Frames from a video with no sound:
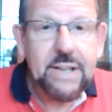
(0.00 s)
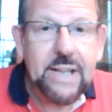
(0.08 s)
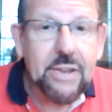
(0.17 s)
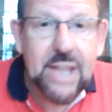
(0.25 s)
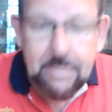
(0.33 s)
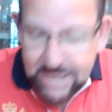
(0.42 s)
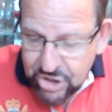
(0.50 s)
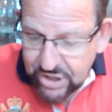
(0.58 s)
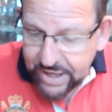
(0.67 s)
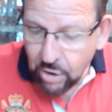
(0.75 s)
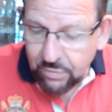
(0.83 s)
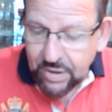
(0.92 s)
Now they
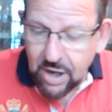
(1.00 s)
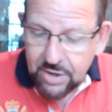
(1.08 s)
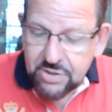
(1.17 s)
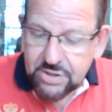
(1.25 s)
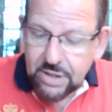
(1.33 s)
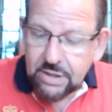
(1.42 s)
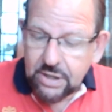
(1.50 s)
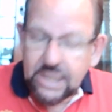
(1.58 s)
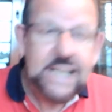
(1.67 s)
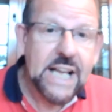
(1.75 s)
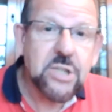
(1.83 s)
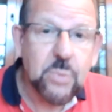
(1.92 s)
immediately answer,
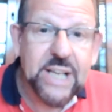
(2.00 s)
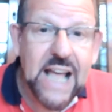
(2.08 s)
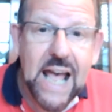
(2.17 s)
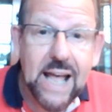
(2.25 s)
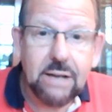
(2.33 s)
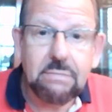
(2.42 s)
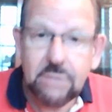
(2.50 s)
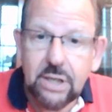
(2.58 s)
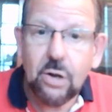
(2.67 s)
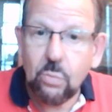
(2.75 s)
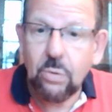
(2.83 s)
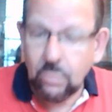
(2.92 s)
yes, we can. You
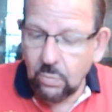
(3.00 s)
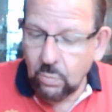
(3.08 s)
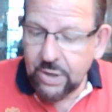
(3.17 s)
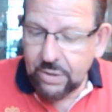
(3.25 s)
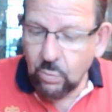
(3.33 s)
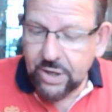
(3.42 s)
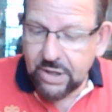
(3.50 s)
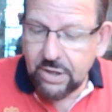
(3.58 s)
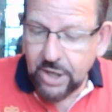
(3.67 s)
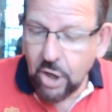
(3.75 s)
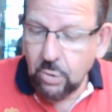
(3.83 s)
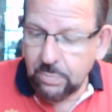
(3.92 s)
know, we can
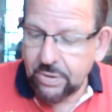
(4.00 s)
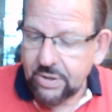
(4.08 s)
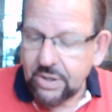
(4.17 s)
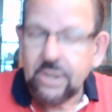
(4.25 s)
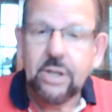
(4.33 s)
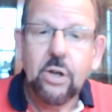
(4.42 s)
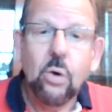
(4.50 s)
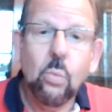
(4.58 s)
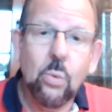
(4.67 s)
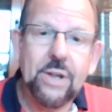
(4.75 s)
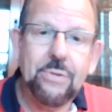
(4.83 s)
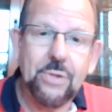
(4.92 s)
cope
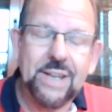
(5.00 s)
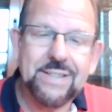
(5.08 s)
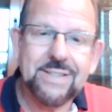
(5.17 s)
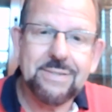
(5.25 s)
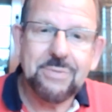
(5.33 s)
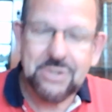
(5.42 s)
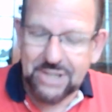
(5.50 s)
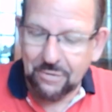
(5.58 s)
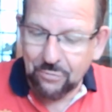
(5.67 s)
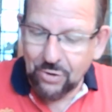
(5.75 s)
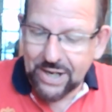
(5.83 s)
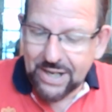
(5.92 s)
with this
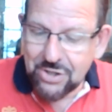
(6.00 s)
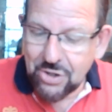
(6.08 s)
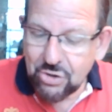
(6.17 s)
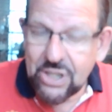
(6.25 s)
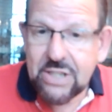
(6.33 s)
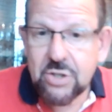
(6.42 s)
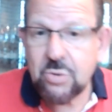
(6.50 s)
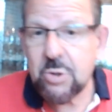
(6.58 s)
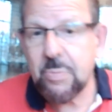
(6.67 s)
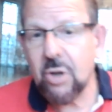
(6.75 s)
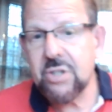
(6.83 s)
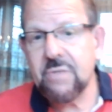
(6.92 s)
suffering. And so Jesus
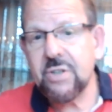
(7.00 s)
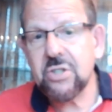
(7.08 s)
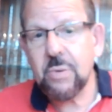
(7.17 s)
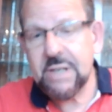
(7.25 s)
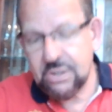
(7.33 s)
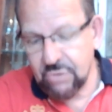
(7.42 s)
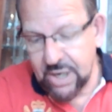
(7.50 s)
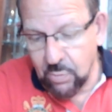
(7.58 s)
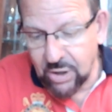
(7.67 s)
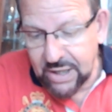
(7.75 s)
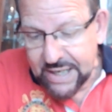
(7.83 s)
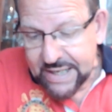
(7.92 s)
responds in verse 23,
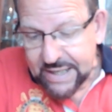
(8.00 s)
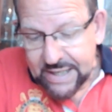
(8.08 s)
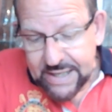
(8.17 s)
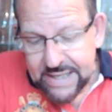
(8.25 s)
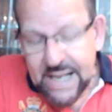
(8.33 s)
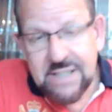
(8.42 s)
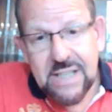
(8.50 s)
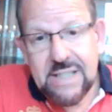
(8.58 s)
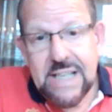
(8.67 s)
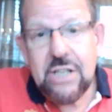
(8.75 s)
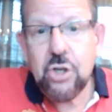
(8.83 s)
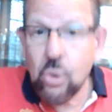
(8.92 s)
well, yes,
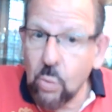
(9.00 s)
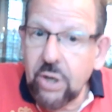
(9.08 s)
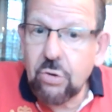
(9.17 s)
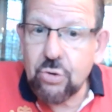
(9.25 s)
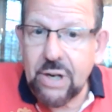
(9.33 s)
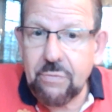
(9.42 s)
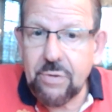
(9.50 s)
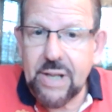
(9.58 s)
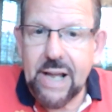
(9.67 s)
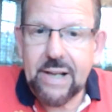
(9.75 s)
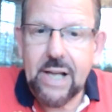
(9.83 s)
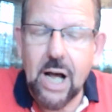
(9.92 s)
indeed, you will drink from
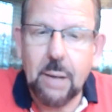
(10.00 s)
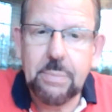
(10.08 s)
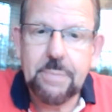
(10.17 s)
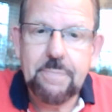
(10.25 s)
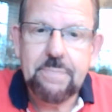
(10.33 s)
that cup.